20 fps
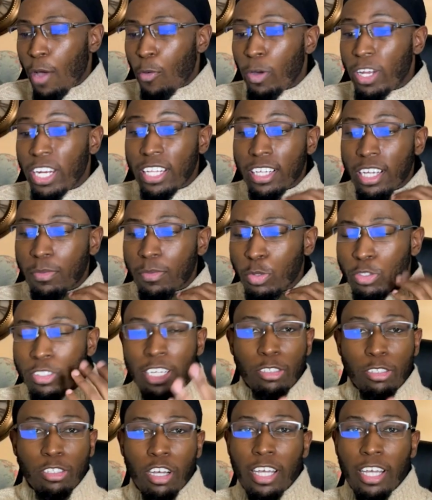And when it comes to
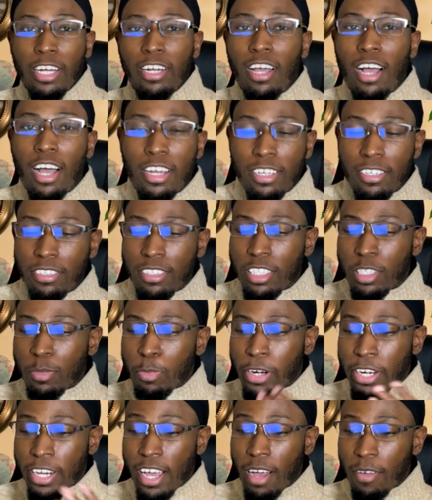their target audience, it's
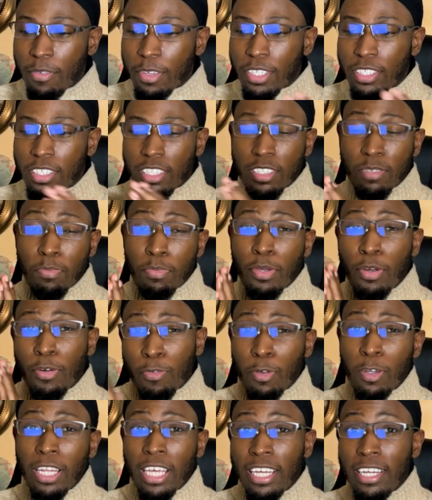pretty obvious. It's
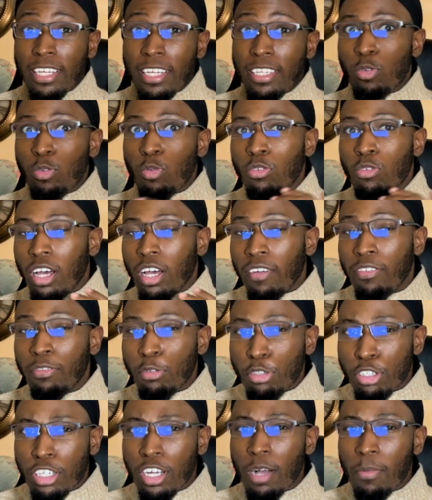beautiful ladies who love
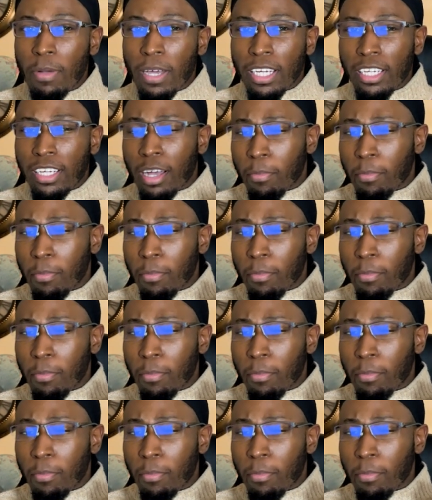to shop and